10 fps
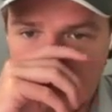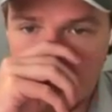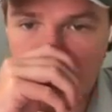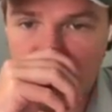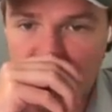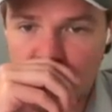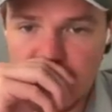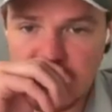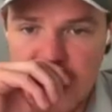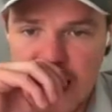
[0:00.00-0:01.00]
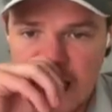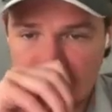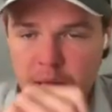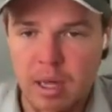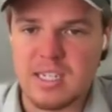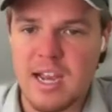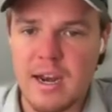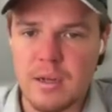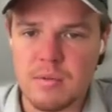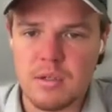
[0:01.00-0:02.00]
do here is add playlist
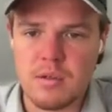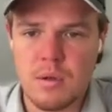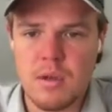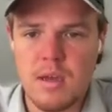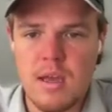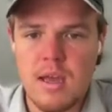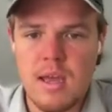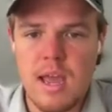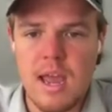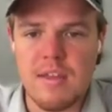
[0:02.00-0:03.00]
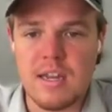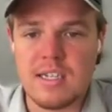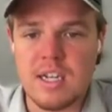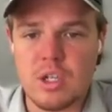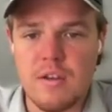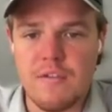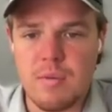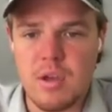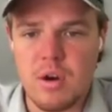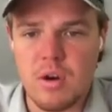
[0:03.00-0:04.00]
items. And then essentially from
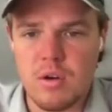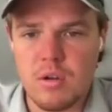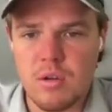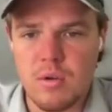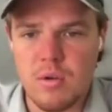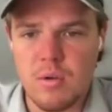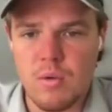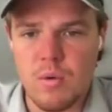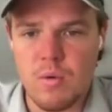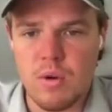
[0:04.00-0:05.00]
here, we would